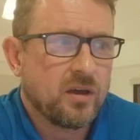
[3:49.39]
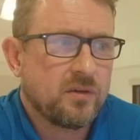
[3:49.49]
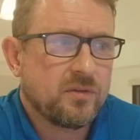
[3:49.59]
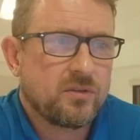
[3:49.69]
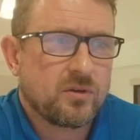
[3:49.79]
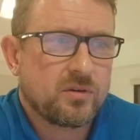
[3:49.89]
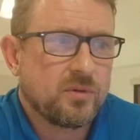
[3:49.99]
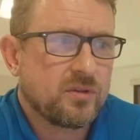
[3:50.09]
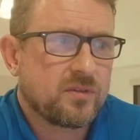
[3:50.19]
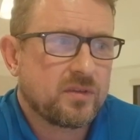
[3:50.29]
other
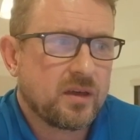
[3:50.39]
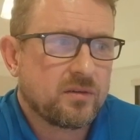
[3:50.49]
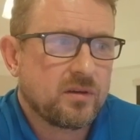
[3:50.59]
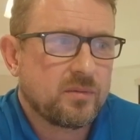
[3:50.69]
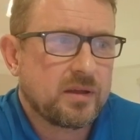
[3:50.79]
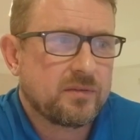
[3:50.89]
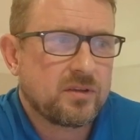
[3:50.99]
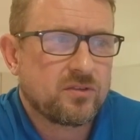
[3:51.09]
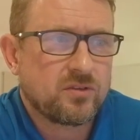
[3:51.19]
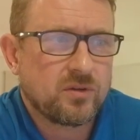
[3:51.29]
documents that credibly
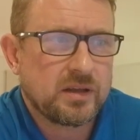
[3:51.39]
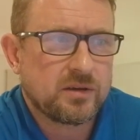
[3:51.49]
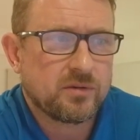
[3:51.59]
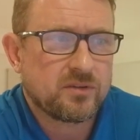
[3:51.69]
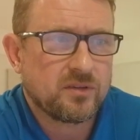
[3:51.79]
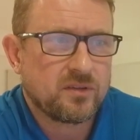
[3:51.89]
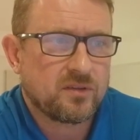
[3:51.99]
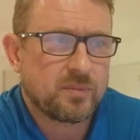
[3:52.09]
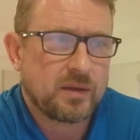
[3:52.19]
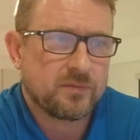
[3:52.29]
evidence your legal residence
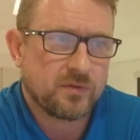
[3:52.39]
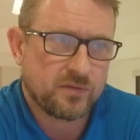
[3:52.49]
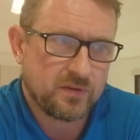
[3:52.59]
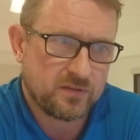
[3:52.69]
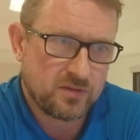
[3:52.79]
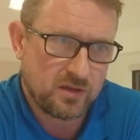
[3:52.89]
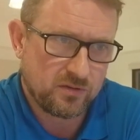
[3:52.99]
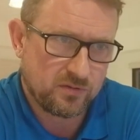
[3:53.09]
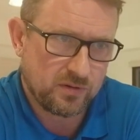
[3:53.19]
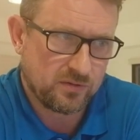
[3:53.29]
in Spain for the 1st of
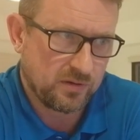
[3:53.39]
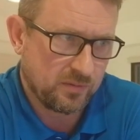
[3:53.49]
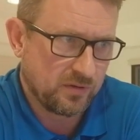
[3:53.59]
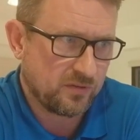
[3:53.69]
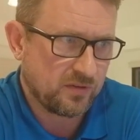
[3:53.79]
January 2021,